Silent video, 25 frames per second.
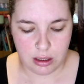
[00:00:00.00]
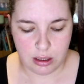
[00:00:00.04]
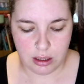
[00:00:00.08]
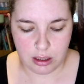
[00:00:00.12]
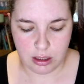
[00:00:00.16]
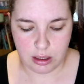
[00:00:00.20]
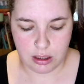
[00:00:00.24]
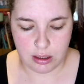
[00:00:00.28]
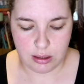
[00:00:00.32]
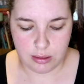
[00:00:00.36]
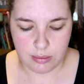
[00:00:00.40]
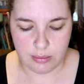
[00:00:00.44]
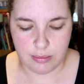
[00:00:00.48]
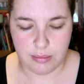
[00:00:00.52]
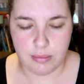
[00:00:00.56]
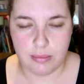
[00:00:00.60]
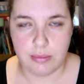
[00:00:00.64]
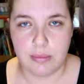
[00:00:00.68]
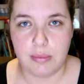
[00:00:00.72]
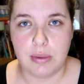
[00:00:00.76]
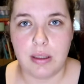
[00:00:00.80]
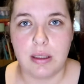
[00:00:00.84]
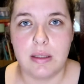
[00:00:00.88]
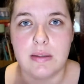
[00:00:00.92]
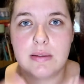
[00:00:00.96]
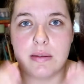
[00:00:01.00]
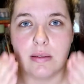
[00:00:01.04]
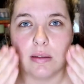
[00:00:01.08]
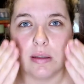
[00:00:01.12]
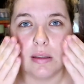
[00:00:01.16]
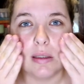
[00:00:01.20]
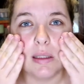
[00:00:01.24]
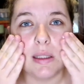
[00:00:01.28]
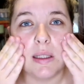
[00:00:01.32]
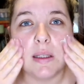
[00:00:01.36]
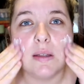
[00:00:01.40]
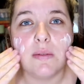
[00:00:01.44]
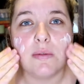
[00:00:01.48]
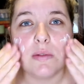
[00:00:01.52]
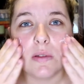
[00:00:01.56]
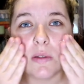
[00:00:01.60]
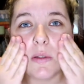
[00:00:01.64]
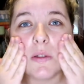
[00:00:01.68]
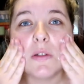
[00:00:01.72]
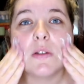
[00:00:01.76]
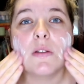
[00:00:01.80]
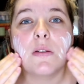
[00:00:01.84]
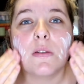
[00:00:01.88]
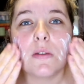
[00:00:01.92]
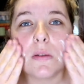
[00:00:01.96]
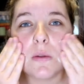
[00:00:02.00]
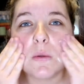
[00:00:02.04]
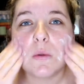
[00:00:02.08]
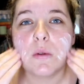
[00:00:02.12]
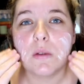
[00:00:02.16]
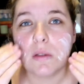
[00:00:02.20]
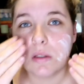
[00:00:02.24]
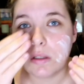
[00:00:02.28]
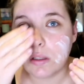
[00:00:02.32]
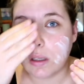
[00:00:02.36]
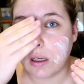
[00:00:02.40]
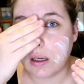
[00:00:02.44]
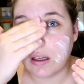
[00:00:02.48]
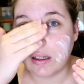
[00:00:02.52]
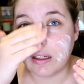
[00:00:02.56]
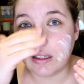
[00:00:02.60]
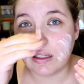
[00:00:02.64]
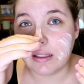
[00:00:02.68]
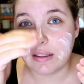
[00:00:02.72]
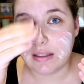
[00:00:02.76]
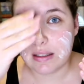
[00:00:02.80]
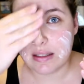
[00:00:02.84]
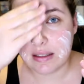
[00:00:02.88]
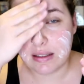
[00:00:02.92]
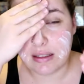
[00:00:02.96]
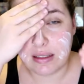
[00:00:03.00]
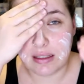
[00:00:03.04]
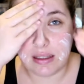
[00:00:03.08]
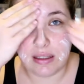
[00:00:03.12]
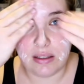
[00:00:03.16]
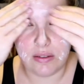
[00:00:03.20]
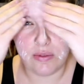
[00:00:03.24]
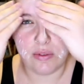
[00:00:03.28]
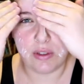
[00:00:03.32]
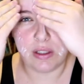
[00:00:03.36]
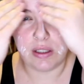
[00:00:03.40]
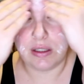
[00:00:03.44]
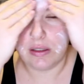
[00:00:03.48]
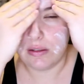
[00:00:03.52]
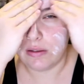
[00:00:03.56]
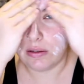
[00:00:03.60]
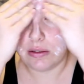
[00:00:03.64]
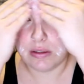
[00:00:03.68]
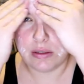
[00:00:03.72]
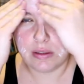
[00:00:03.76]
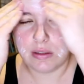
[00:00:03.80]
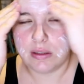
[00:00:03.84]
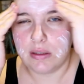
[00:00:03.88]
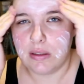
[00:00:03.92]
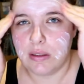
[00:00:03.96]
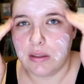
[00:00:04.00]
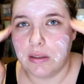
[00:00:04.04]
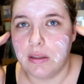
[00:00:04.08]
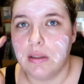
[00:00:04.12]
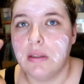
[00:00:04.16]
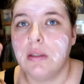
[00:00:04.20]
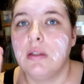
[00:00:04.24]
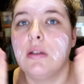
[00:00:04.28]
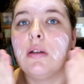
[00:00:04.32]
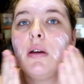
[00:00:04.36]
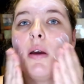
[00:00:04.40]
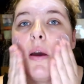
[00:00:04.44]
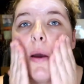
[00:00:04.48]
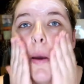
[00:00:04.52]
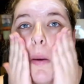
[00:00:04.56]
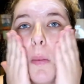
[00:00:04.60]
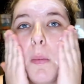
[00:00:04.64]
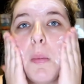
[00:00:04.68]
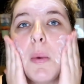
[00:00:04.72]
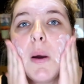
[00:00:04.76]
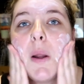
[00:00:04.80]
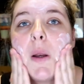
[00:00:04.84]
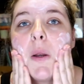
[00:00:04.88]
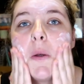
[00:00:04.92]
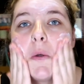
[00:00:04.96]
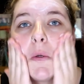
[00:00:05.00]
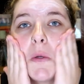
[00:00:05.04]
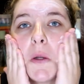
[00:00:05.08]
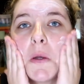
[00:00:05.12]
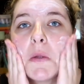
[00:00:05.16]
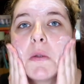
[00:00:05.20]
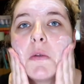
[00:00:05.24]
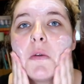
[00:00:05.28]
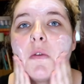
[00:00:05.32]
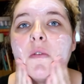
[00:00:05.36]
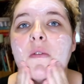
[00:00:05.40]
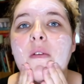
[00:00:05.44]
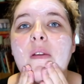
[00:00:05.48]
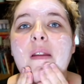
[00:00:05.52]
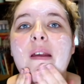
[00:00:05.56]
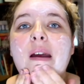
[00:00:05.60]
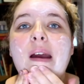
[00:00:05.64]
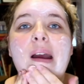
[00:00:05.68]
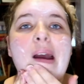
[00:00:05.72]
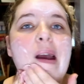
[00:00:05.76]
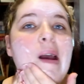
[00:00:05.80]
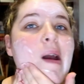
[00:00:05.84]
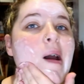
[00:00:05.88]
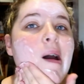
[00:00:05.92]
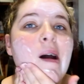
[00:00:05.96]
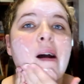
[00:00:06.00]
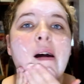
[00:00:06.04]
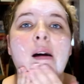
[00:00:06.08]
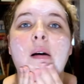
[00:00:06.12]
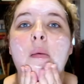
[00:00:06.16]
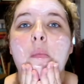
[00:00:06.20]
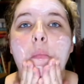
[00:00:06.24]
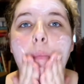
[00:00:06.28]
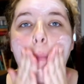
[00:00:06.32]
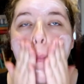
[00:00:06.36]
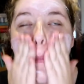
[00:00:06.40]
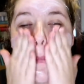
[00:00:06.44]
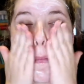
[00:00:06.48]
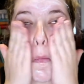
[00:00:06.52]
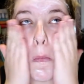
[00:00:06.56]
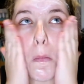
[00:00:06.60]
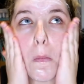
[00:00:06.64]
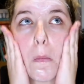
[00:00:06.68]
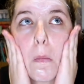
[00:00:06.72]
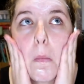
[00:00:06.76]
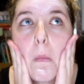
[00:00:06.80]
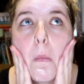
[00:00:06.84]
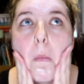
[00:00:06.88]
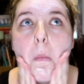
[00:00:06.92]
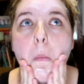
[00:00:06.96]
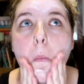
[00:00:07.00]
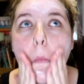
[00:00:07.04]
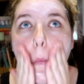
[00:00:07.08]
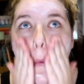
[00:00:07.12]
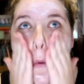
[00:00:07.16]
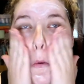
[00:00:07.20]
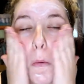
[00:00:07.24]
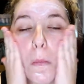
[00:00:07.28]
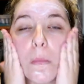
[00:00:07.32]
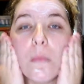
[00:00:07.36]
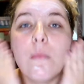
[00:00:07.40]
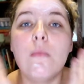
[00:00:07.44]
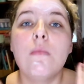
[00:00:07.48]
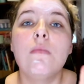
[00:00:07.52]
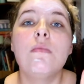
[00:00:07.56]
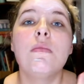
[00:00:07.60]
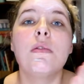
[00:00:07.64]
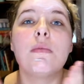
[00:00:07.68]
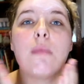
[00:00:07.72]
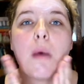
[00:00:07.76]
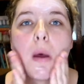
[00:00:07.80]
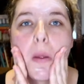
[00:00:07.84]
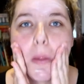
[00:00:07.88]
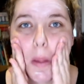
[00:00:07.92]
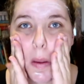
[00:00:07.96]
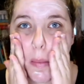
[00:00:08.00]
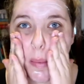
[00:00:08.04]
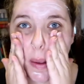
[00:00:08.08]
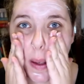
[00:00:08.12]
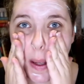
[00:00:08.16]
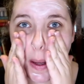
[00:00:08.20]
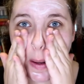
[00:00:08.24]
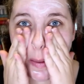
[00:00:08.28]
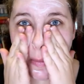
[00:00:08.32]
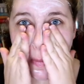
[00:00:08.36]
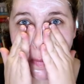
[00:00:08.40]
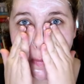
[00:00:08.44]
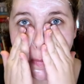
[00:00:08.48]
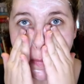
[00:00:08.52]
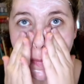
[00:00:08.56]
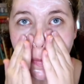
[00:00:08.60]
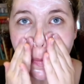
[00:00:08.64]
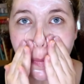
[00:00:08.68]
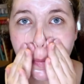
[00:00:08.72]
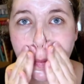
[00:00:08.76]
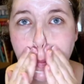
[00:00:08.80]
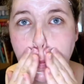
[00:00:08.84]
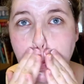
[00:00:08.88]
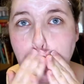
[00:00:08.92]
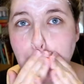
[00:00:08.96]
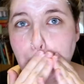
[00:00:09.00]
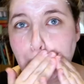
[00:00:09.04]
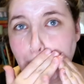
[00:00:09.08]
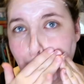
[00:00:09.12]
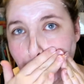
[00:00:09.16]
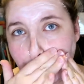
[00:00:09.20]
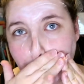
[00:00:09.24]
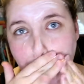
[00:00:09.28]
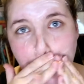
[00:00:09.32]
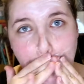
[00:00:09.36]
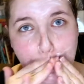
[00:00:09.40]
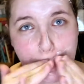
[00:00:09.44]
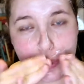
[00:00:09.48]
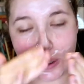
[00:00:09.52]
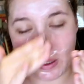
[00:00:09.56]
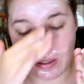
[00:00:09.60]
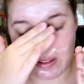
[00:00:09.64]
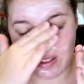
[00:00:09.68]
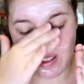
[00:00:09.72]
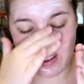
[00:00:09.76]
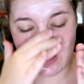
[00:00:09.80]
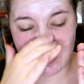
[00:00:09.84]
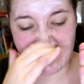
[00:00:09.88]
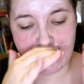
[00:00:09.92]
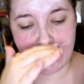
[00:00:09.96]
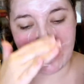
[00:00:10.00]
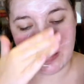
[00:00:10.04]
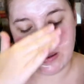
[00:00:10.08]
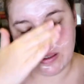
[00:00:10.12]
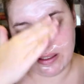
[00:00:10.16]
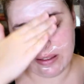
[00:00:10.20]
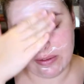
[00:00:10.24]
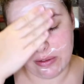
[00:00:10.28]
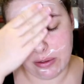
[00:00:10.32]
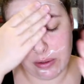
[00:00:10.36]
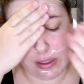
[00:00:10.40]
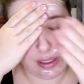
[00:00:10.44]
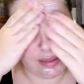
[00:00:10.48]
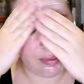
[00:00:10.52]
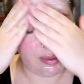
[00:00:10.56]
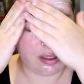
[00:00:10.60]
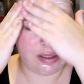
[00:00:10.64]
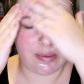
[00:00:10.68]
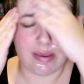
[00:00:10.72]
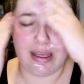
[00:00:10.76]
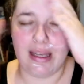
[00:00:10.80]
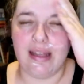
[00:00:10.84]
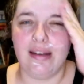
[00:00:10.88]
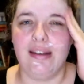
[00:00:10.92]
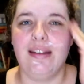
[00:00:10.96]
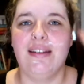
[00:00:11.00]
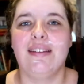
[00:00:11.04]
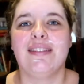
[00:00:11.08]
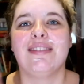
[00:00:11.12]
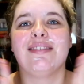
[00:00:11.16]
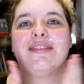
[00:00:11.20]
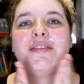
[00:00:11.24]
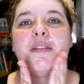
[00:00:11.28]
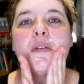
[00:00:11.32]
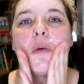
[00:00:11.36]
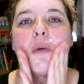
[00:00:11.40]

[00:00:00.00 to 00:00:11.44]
because it leaves just the tiniest sticky finish. But it doesn't smell that bad. You know, sunscreen kind of always smells bad.